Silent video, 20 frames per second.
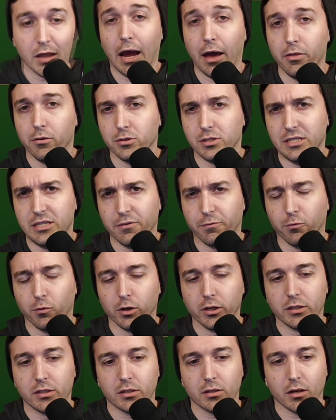And there's
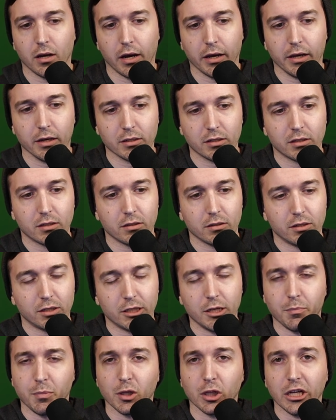different, I guess,
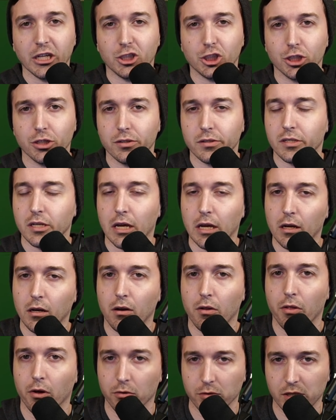stipulations in
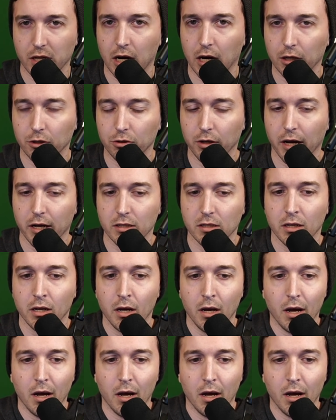those contracts